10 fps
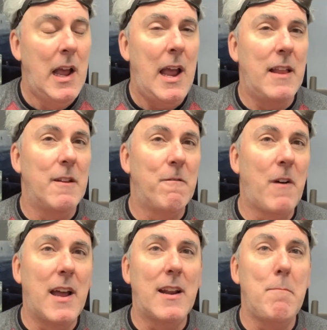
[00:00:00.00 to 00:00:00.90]
And then
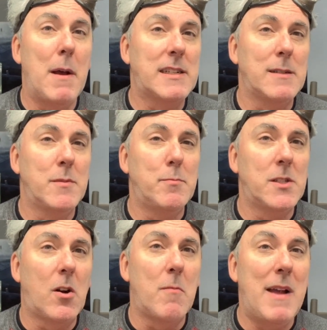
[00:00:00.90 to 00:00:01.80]
finally, Bexim's
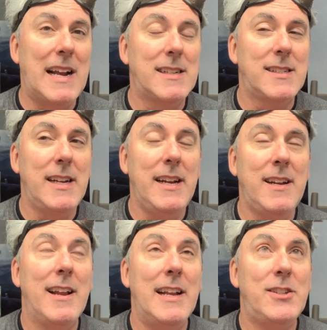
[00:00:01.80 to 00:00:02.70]
Bazaar
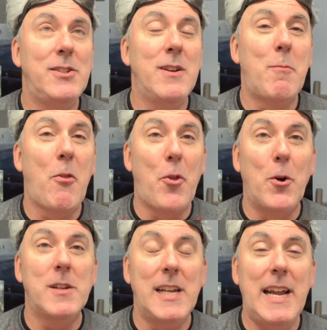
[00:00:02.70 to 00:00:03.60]
Magazine, issue number
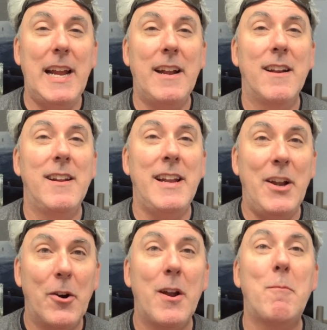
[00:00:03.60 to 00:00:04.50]
13,
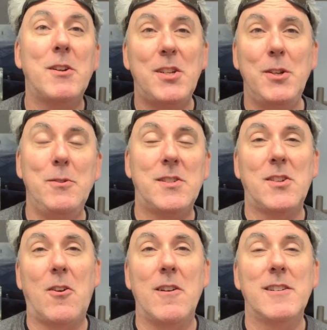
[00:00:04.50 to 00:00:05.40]
year number two
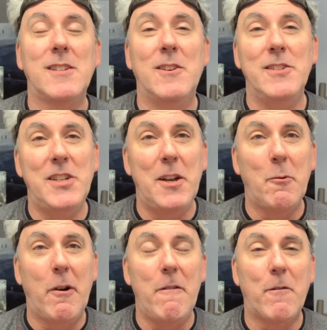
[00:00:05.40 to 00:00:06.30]
starts on
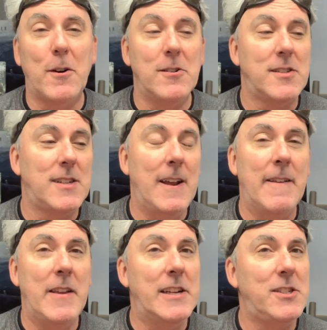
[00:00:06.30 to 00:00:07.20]
January 1st,
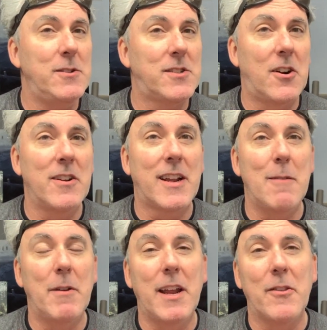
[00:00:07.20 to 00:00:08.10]
and the issue is starting to
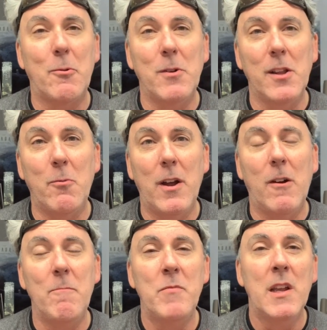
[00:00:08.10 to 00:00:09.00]
come together really
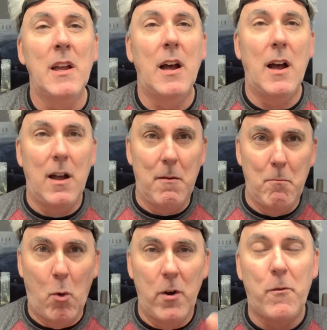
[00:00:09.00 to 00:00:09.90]
well. Uh,
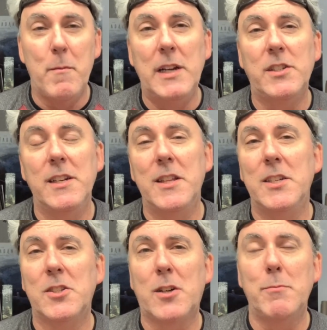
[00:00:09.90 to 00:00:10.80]
more information in the
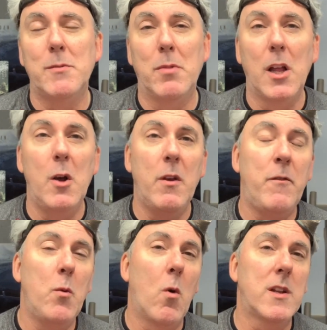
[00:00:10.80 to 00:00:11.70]
description below
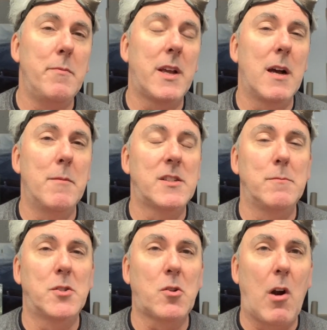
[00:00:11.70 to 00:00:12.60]
if you want to become a
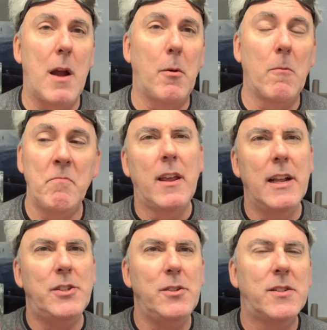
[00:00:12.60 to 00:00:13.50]
subscriber.
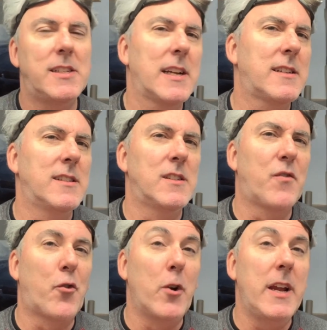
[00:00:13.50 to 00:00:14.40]
Issue six is
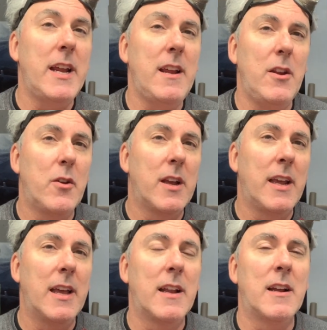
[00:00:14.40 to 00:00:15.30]
free. You can
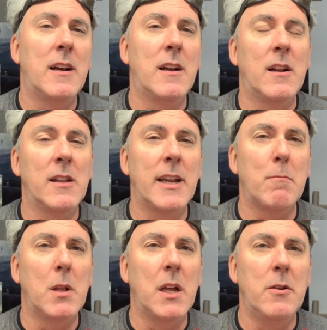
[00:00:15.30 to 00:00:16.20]
get uh, a
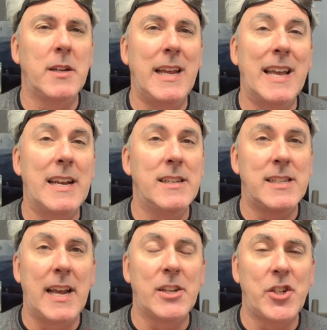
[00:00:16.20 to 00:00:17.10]
link below to get it and
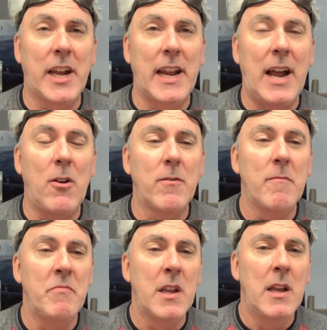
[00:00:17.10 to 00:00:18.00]
take check it out.
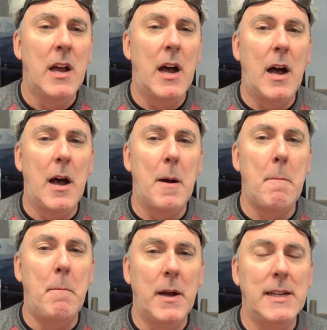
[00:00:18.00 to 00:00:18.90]
Uh,
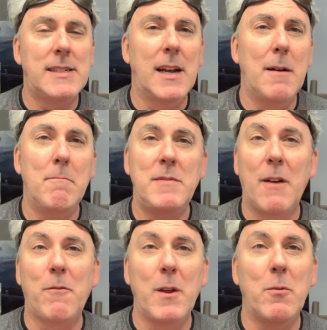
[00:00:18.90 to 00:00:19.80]
but um,
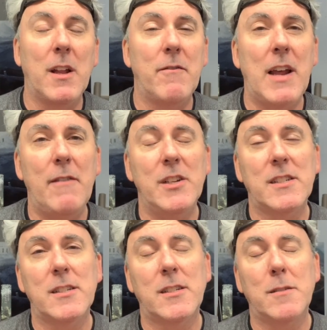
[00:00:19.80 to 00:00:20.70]
definitely would love to have you
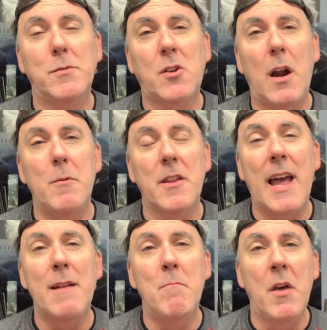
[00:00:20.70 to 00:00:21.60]
as a subscriber to
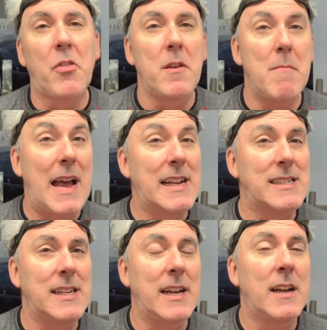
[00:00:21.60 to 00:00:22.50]
that monthly
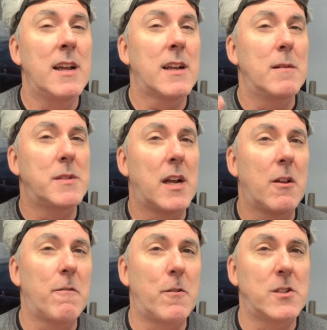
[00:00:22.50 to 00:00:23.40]
magazine. Comes out
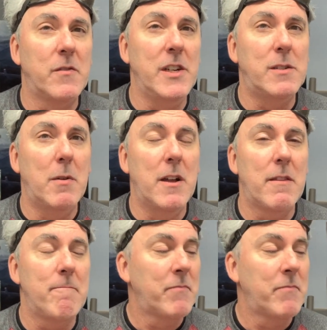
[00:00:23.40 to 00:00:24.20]
on the first of each month.